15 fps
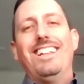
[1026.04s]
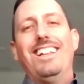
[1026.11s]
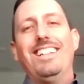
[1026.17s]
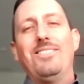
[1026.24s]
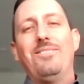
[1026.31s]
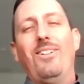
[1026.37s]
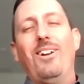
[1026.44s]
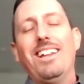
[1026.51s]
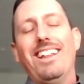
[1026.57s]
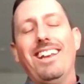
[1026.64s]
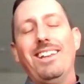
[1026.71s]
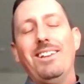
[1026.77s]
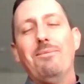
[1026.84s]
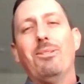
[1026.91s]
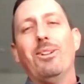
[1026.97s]
It's funny
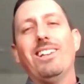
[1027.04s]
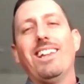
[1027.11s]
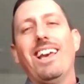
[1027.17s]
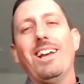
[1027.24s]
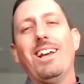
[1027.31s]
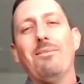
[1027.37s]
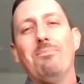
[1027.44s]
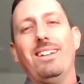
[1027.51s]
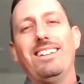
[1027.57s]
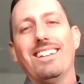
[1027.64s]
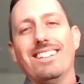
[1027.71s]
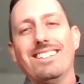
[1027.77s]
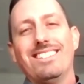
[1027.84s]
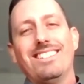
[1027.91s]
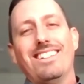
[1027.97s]
that you bring that up,
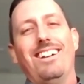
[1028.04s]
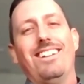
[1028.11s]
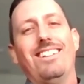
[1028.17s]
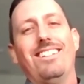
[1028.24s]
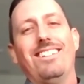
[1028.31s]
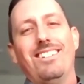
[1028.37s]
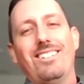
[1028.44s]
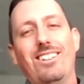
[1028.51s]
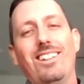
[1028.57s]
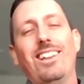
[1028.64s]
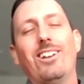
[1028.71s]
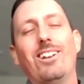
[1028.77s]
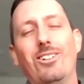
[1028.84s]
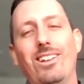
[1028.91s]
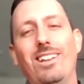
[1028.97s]
because
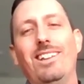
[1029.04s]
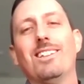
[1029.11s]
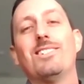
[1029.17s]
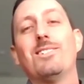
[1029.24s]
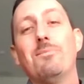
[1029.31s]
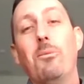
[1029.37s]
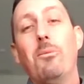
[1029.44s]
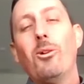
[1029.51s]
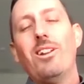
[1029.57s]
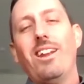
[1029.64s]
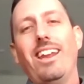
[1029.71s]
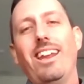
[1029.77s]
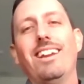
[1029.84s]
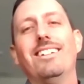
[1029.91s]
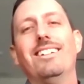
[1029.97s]
literally this
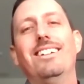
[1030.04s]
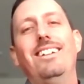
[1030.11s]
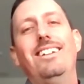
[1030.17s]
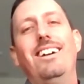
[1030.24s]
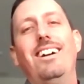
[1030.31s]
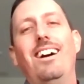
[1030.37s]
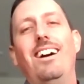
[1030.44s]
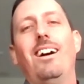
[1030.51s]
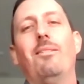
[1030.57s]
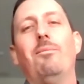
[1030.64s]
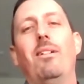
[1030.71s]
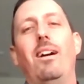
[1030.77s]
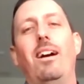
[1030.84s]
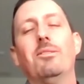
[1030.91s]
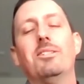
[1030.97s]
morning,
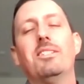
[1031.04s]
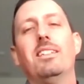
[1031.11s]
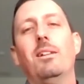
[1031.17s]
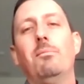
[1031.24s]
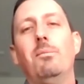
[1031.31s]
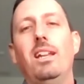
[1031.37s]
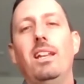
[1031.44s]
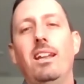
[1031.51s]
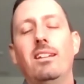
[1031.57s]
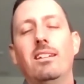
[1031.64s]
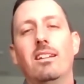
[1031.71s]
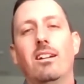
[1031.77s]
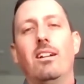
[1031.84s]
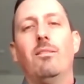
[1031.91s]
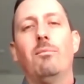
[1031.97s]
I was in a
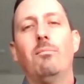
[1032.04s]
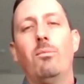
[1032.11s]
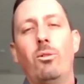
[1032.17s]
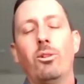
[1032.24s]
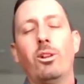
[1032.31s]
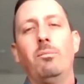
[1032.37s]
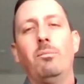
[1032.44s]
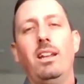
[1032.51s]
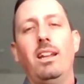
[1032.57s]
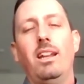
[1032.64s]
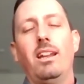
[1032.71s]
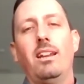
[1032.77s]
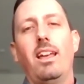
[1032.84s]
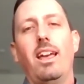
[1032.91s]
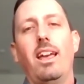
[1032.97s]
morning
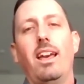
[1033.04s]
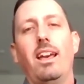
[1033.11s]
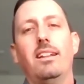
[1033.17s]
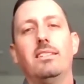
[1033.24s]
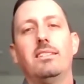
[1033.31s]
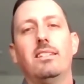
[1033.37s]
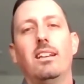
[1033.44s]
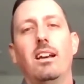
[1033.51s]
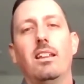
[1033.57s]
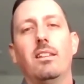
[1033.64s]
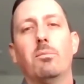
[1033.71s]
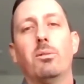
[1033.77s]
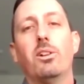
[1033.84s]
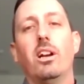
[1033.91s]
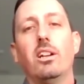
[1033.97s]
meeting, and
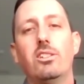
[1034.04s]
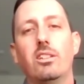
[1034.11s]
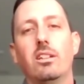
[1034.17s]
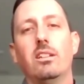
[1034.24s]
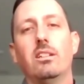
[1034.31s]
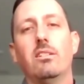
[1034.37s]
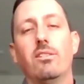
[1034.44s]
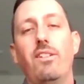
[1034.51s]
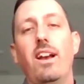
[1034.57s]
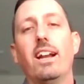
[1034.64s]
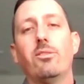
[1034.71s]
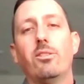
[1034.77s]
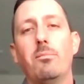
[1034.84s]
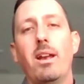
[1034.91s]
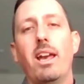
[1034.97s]
the
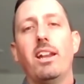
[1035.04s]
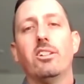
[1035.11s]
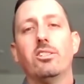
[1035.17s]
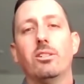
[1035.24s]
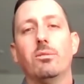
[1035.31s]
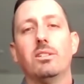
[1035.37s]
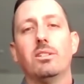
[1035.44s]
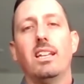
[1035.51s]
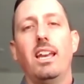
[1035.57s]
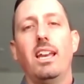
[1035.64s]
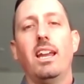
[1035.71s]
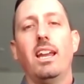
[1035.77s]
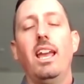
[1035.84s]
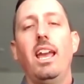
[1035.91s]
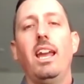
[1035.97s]
factory manager was
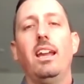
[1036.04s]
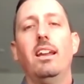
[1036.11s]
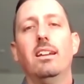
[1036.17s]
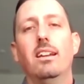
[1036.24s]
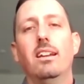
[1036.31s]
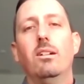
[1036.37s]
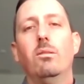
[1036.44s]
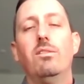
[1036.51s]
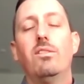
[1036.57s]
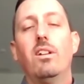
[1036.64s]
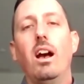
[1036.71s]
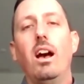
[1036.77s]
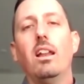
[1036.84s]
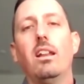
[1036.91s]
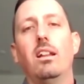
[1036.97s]
saying, "Hey, we've
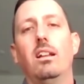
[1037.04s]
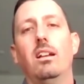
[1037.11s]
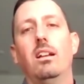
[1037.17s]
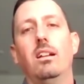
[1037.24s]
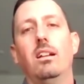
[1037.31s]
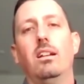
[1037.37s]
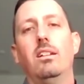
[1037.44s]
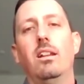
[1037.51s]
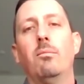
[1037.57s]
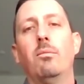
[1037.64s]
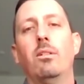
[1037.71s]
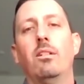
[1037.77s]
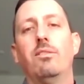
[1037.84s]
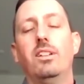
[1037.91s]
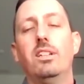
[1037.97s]
got a
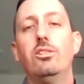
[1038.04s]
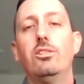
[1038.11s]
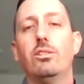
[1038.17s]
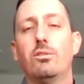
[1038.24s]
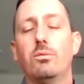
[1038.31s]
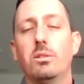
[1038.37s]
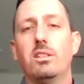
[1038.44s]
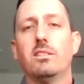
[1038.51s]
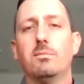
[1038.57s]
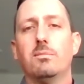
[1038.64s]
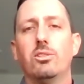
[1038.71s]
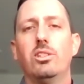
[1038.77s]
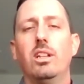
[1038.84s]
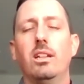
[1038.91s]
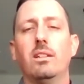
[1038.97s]
number of issues with this
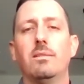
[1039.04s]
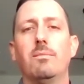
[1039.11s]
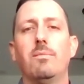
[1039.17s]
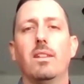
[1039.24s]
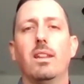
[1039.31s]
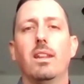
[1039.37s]
machine,